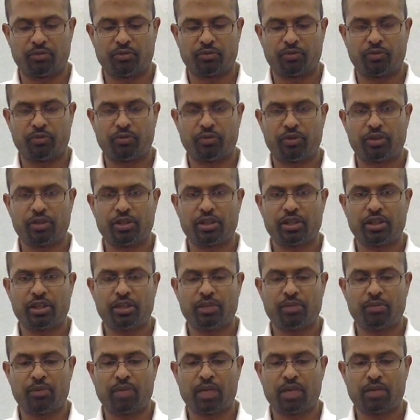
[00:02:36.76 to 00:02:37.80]

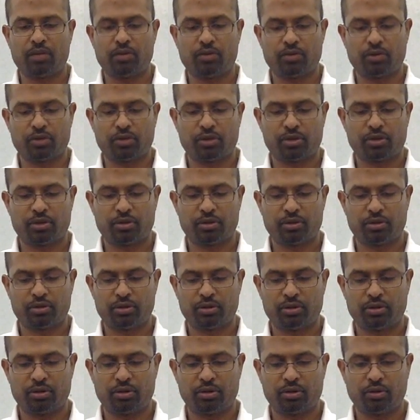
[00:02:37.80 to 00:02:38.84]
physically mounts
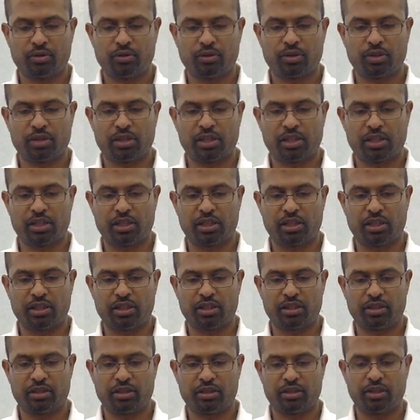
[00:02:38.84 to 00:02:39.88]
to the
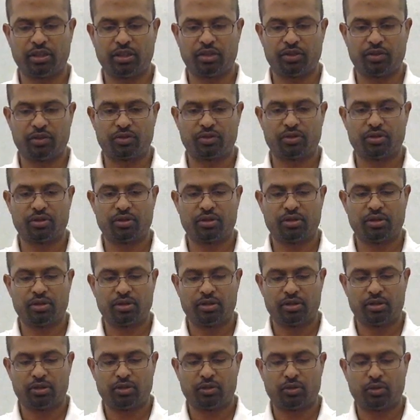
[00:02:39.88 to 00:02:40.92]
satellite is
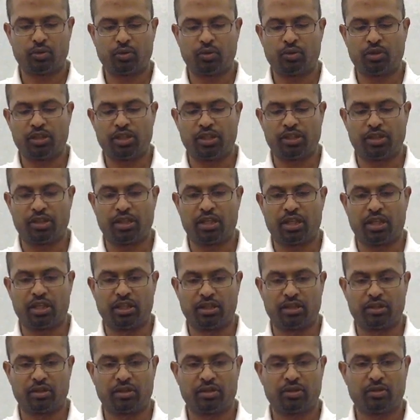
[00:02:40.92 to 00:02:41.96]
through these
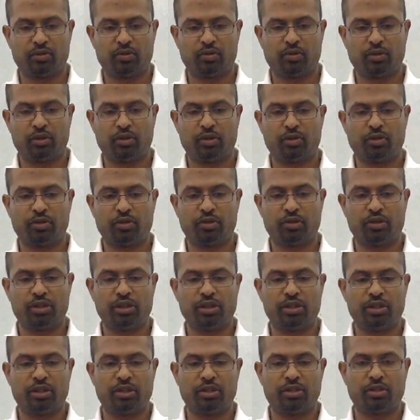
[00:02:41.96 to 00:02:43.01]
guides. What you're going to
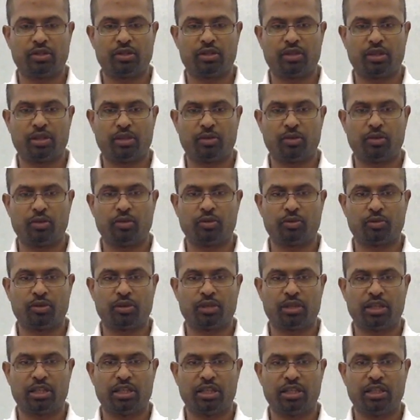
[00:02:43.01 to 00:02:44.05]
see is, I'm going to
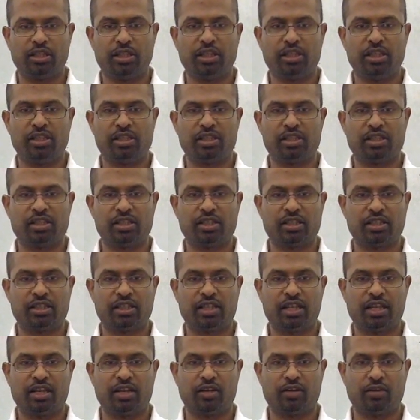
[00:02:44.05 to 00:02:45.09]
slide these
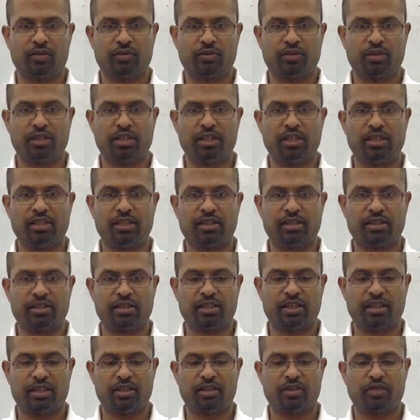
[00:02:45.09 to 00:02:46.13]
standoffs. These are
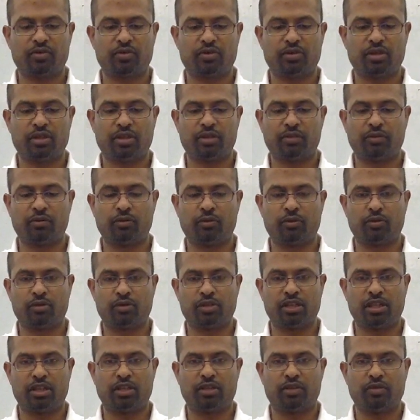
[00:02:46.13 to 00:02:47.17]
standoffs, there are 4
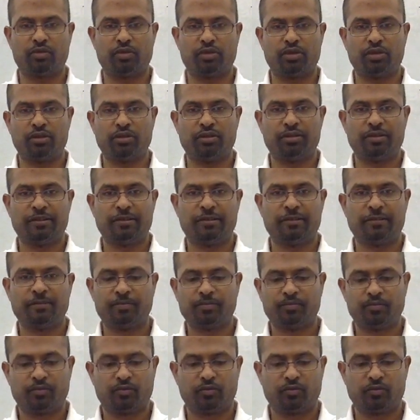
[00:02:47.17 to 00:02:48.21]
standoffs here,
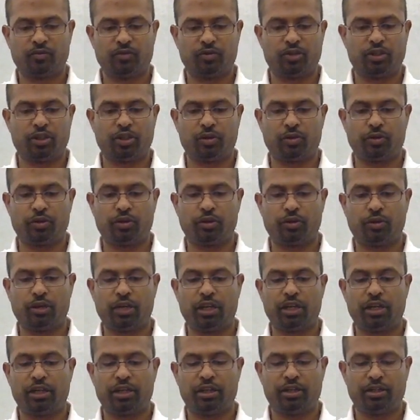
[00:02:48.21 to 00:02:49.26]
which are going to
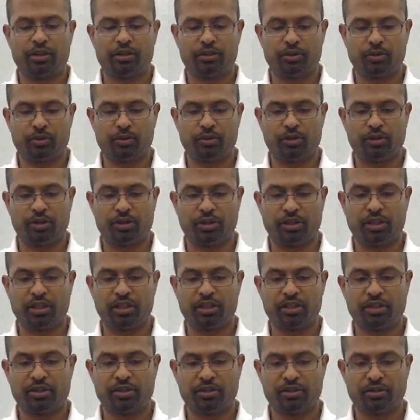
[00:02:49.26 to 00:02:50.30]
guide through these
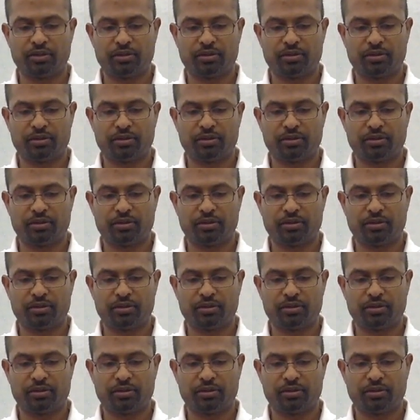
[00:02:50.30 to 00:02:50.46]
guides.